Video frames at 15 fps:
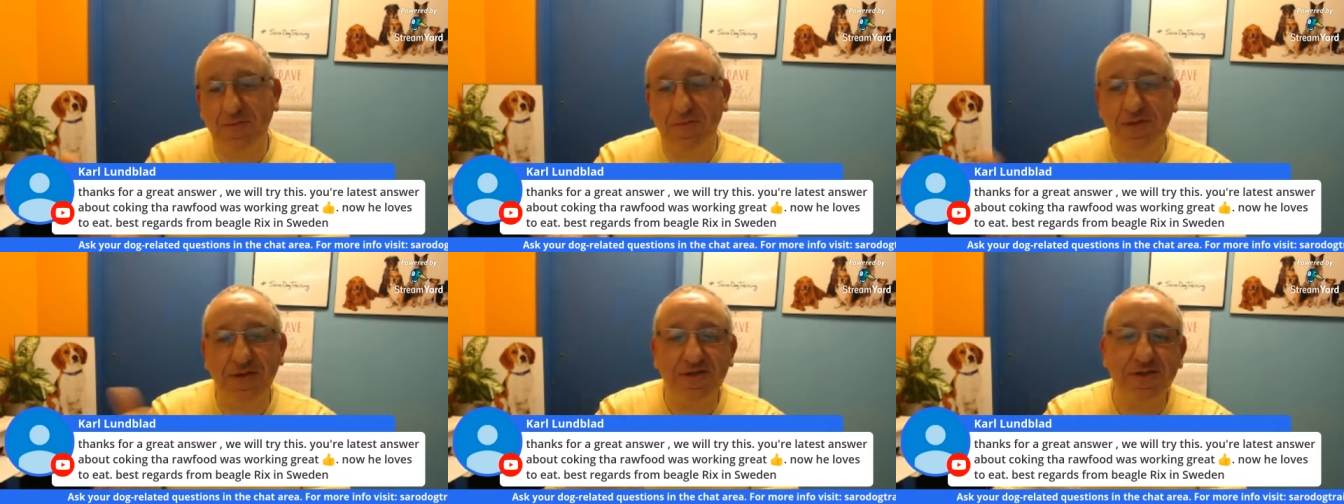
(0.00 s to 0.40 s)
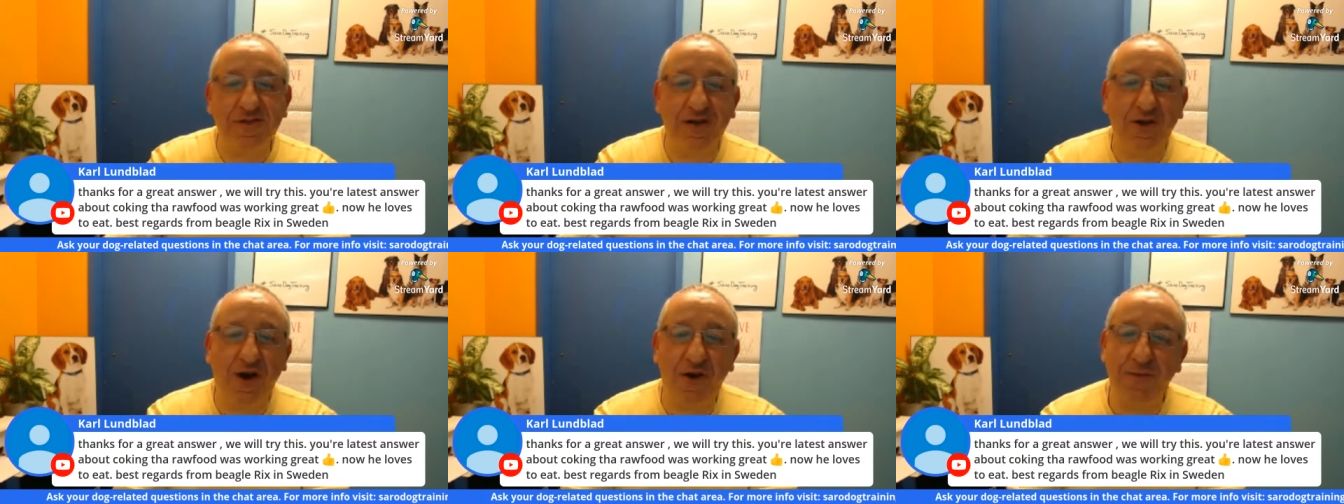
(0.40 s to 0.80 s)
this is a
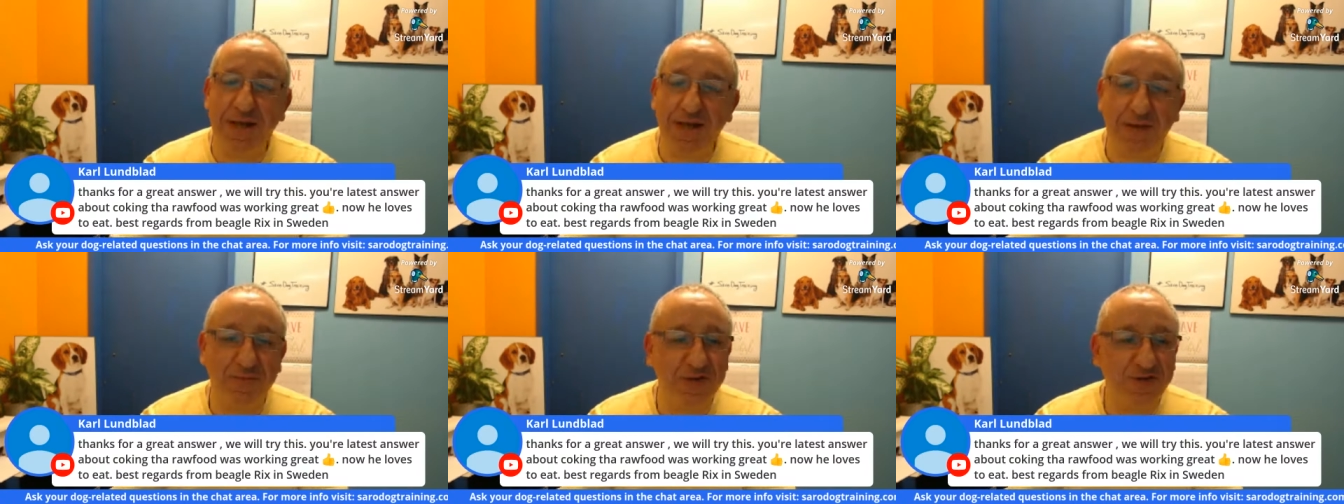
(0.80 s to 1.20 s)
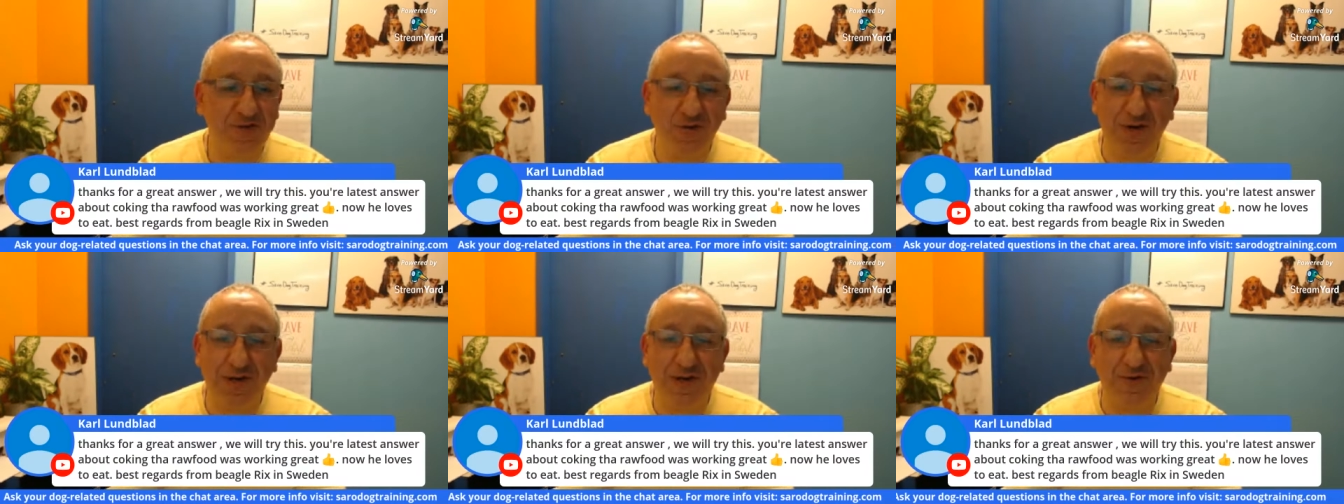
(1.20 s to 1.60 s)
comment. I'm just
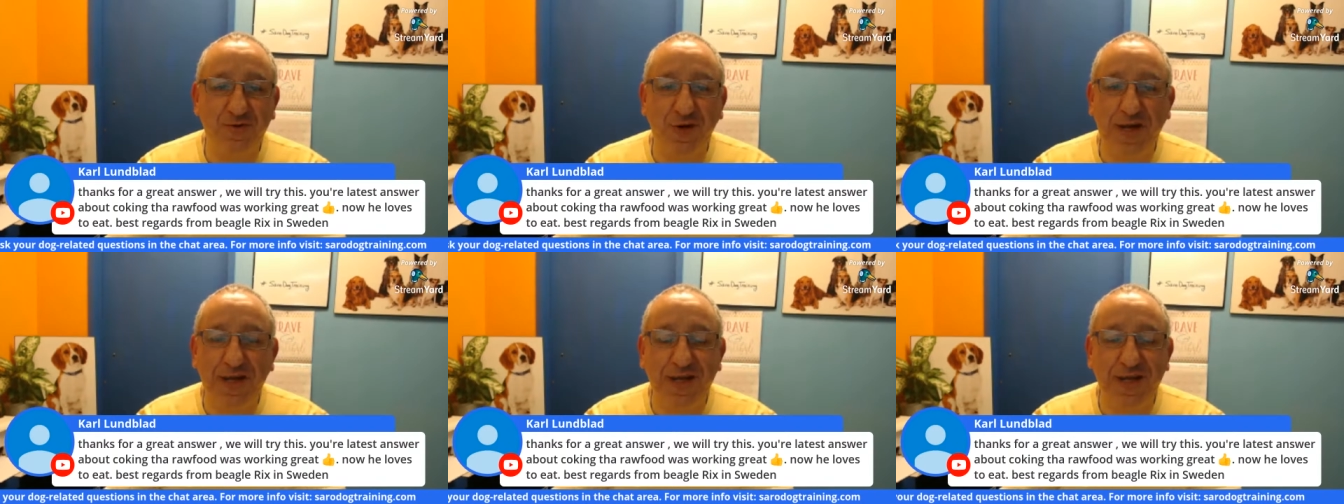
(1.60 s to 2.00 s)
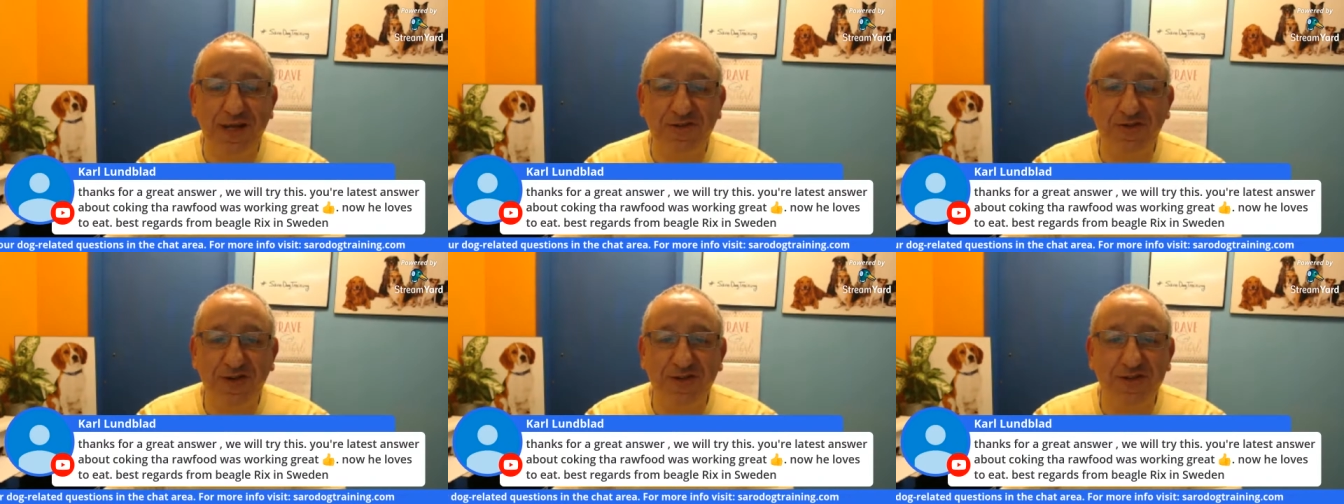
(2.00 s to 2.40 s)
going to quickly
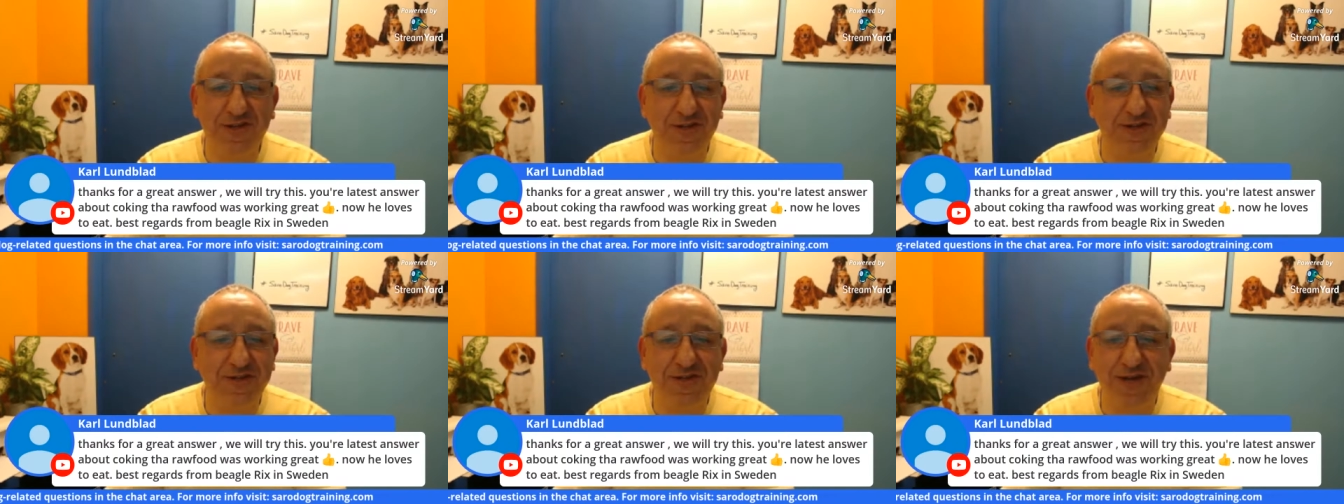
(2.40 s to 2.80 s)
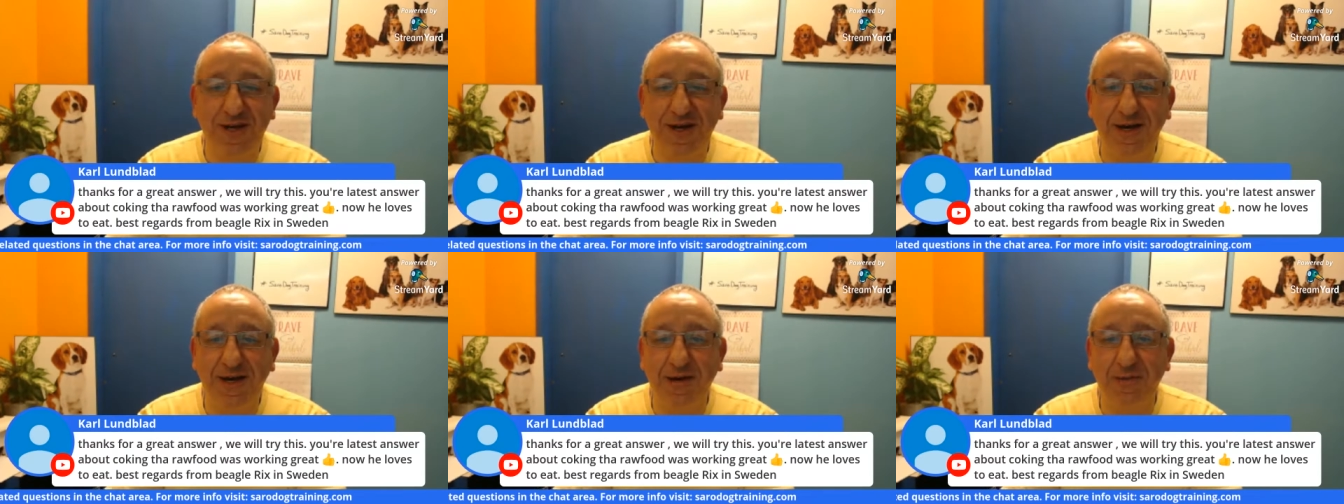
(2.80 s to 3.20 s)
address this.
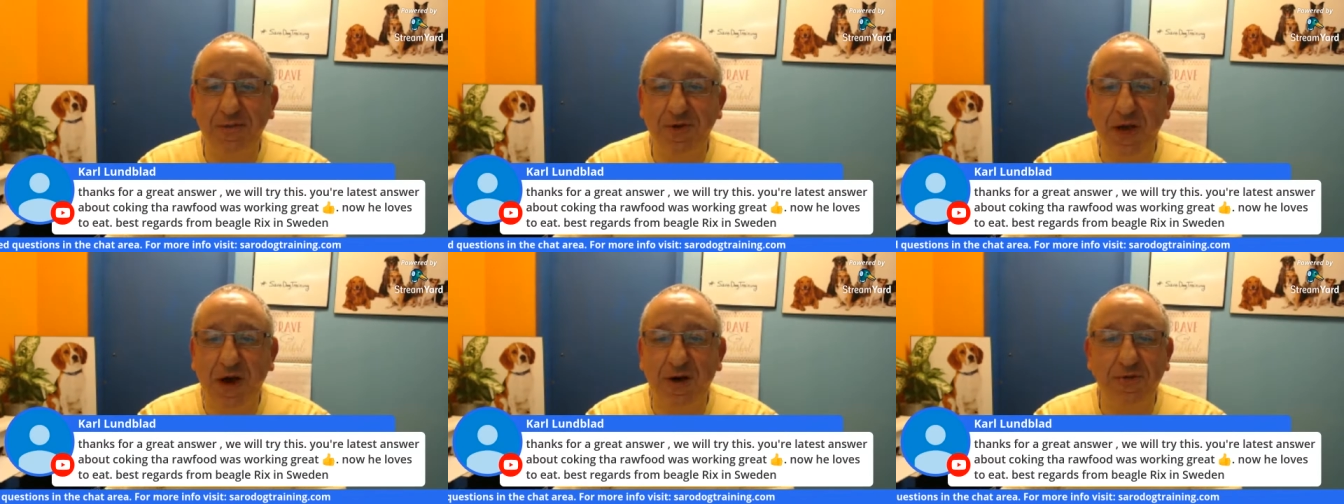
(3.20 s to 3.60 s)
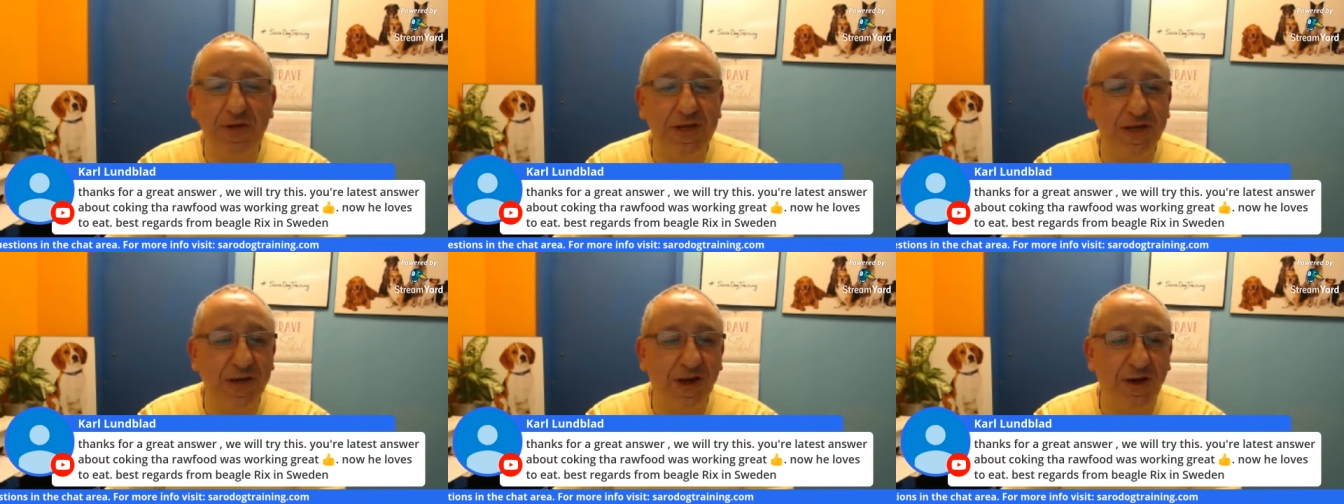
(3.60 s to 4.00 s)
Uh, now
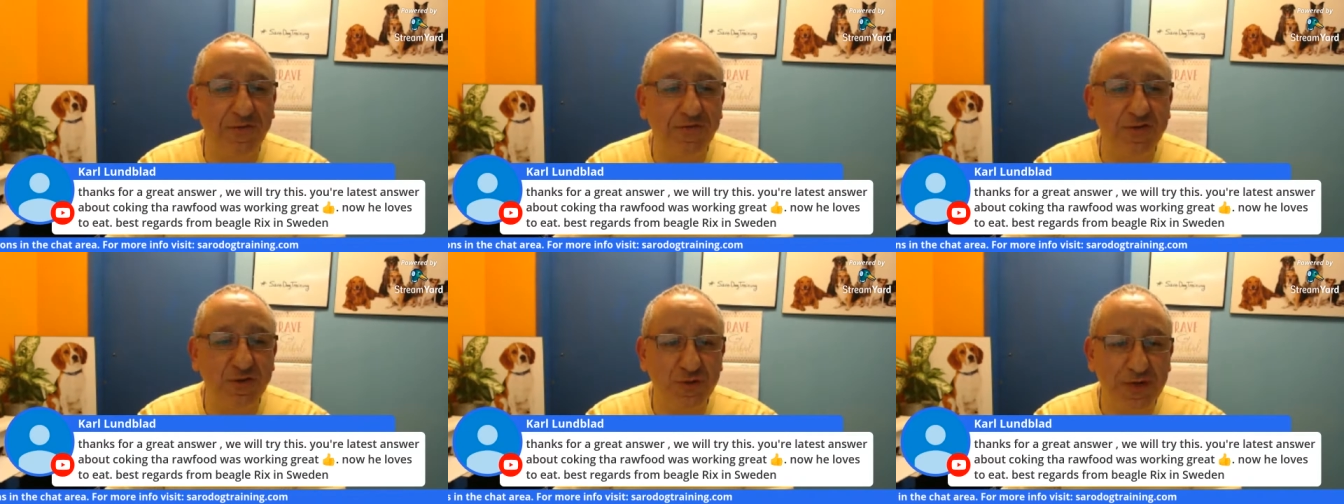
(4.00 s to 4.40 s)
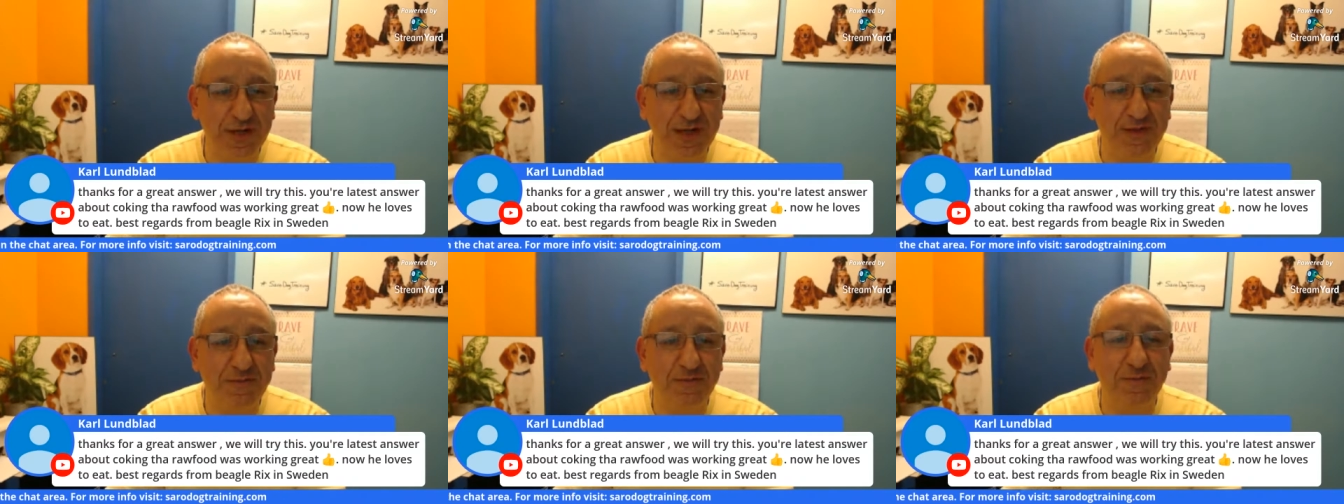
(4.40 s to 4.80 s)
he loves to eat.